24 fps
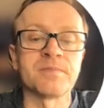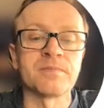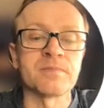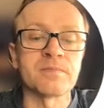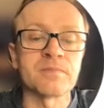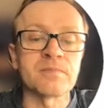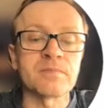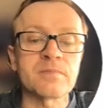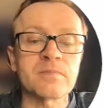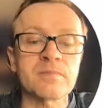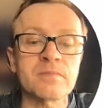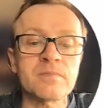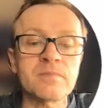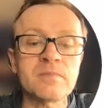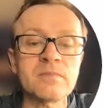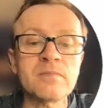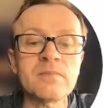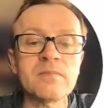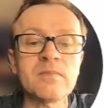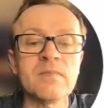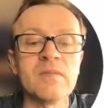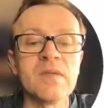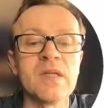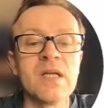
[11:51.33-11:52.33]

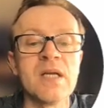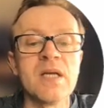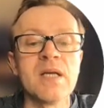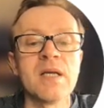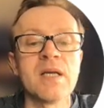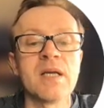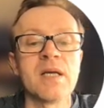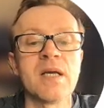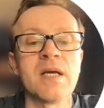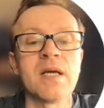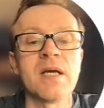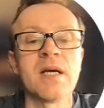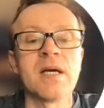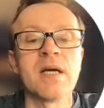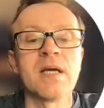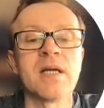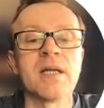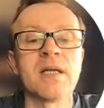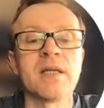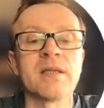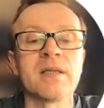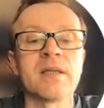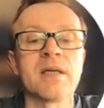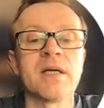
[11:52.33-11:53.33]
And
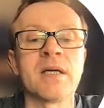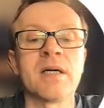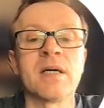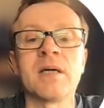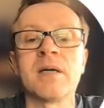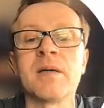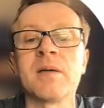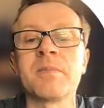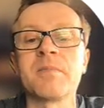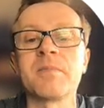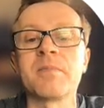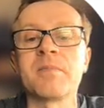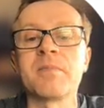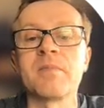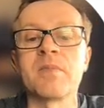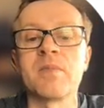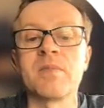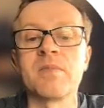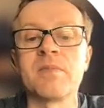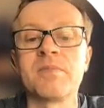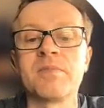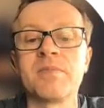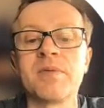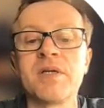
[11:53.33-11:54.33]
Peter Sorensen and
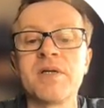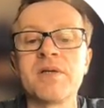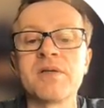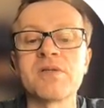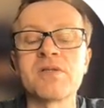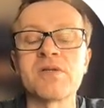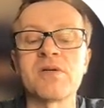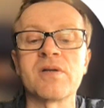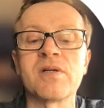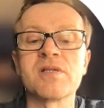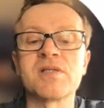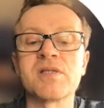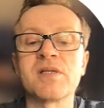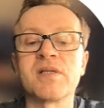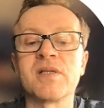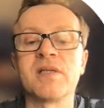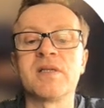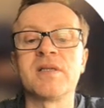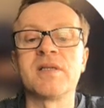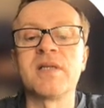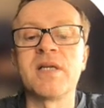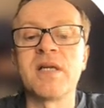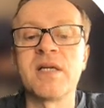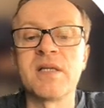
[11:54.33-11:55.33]
Nate Benet
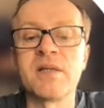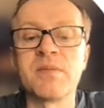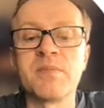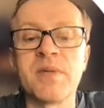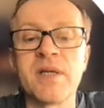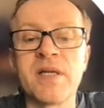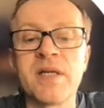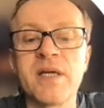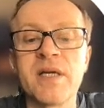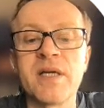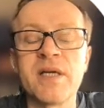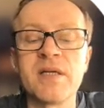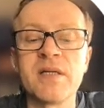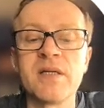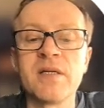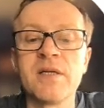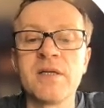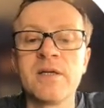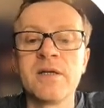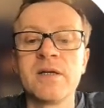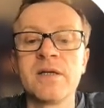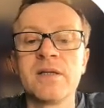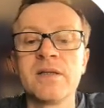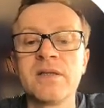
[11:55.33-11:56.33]
did an
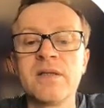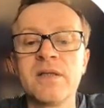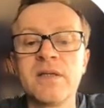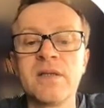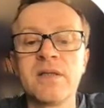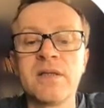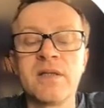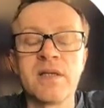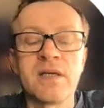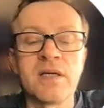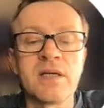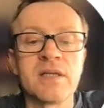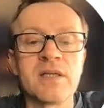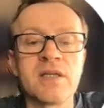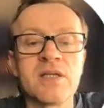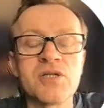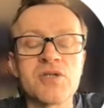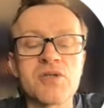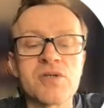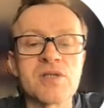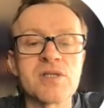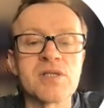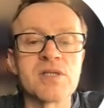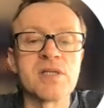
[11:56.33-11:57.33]
interesting study
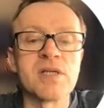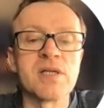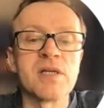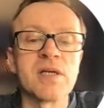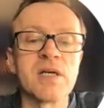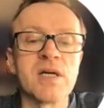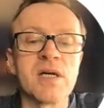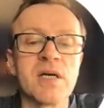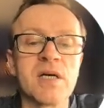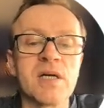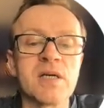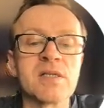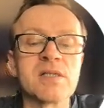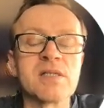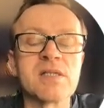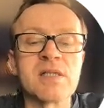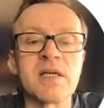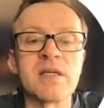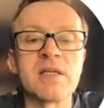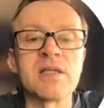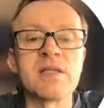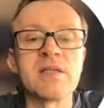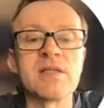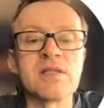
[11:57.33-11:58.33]
in this system where they
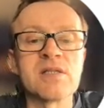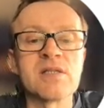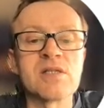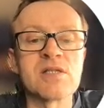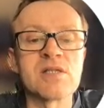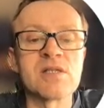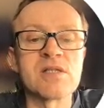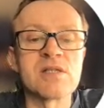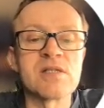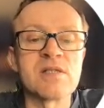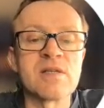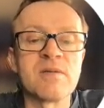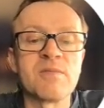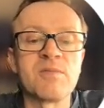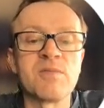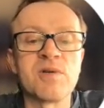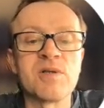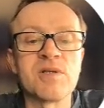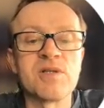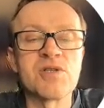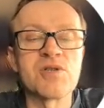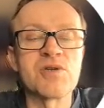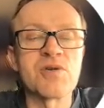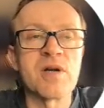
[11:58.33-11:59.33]
tracked the movement of
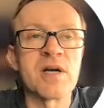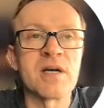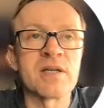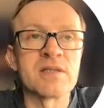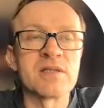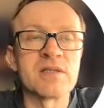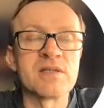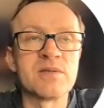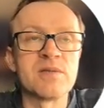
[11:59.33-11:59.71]
adult carp